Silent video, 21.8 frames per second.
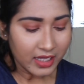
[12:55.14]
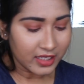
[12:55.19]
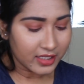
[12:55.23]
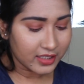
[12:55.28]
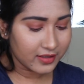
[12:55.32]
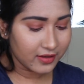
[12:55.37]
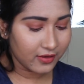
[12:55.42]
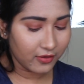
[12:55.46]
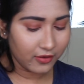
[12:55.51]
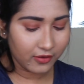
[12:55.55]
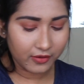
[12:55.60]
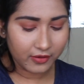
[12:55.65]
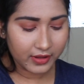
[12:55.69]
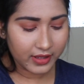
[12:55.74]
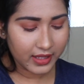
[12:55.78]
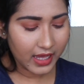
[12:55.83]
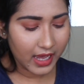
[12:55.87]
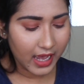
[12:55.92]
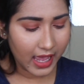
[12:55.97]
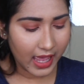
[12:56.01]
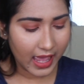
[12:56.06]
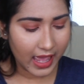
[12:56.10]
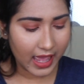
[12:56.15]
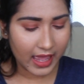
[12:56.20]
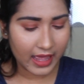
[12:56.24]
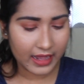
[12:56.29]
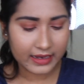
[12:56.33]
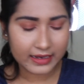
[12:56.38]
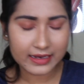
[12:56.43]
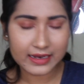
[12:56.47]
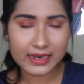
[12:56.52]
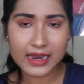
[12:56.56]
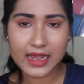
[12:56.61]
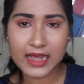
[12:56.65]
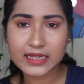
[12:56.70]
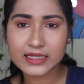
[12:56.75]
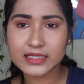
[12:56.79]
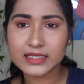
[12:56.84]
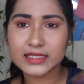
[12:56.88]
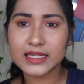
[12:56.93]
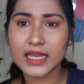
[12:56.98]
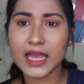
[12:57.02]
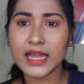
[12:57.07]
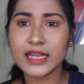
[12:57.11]
So yeah, and
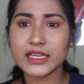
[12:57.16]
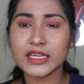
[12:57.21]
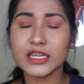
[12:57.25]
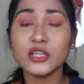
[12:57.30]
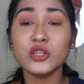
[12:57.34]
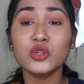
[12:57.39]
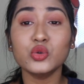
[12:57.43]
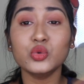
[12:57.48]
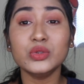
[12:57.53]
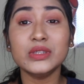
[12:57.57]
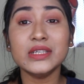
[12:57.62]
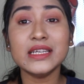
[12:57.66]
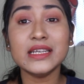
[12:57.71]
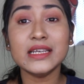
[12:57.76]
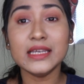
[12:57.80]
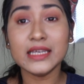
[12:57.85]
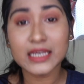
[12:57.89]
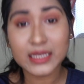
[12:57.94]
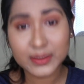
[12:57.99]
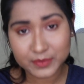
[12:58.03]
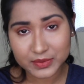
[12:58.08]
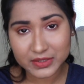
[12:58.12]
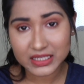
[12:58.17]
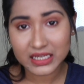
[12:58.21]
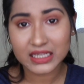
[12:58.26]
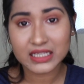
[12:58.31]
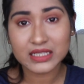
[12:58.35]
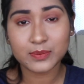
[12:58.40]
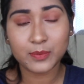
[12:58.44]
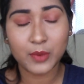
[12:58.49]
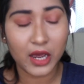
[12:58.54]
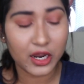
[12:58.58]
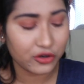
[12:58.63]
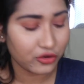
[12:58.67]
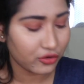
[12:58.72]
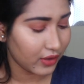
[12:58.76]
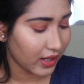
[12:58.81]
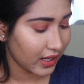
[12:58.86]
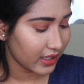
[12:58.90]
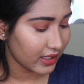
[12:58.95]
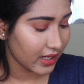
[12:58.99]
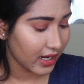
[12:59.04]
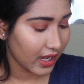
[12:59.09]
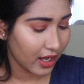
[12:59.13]
let's get into the lipsticks part
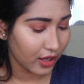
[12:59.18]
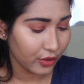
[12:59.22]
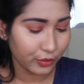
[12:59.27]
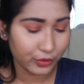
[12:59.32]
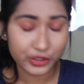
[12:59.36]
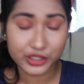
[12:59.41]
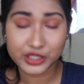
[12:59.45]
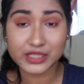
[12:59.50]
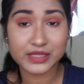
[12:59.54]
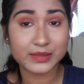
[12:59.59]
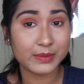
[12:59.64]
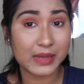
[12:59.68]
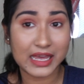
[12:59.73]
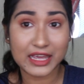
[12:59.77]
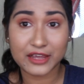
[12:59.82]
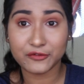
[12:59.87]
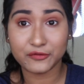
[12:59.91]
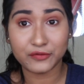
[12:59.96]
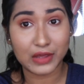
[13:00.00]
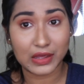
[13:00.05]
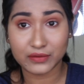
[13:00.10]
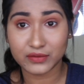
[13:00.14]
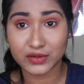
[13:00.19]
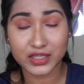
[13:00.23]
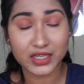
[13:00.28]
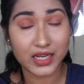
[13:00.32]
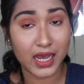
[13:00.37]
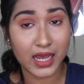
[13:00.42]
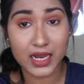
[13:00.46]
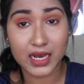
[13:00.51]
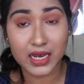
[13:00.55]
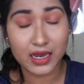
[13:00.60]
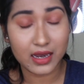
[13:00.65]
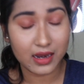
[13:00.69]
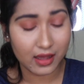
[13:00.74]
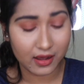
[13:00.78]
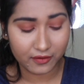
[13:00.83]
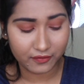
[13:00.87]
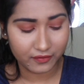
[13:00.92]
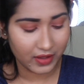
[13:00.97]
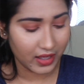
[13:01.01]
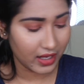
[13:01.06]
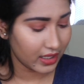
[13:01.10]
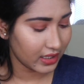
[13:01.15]
right now, which is my favorite. I
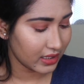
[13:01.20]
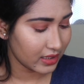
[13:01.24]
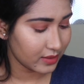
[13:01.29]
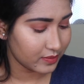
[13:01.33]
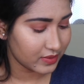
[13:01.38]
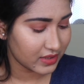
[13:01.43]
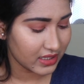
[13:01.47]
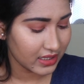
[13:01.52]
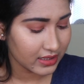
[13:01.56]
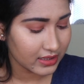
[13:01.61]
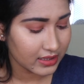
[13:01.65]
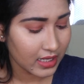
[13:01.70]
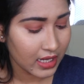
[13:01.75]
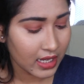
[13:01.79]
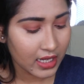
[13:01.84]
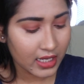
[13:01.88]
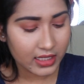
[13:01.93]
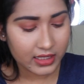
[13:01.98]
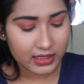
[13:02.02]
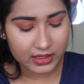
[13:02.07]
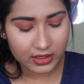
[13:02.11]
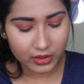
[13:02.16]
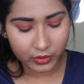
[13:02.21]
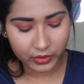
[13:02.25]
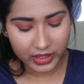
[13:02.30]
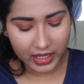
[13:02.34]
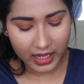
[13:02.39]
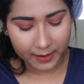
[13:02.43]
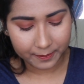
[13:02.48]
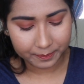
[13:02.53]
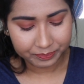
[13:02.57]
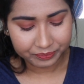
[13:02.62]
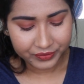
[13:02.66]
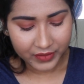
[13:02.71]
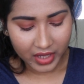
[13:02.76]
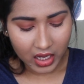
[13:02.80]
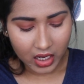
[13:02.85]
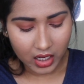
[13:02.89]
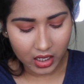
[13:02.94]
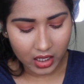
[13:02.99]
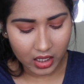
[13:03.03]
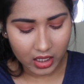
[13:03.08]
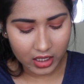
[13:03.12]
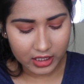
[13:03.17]
love wearing lipsticks. So yeah,
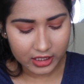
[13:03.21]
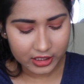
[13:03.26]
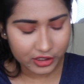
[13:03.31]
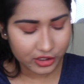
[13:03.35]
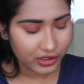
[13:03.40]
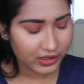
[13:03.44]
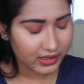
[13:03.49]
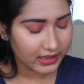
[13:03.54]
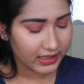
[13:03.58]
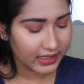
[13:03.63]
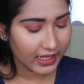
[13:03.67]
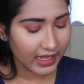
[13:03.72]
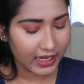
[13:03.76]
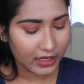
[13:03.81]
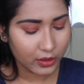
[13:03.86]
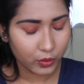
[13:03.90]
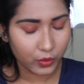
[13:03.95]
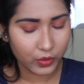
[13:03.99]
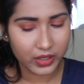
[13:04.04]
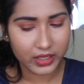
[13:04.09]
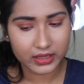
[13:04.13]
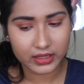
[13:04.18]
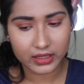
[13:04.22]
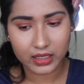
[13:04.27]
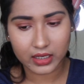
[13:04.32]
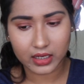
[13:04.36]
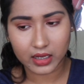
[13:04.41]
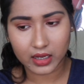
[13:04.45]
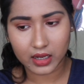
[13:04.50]
let's just get with